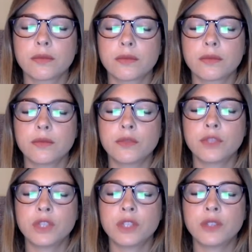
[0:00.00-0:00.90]
And
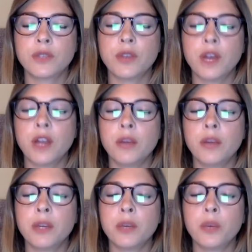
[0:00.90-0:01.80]
just
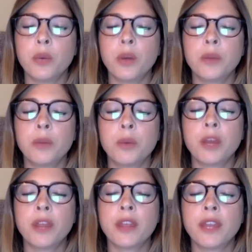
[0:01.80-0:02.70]
following one
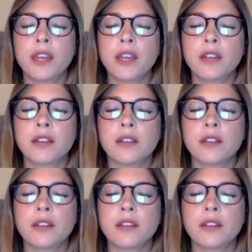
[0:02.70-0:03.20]
breath in,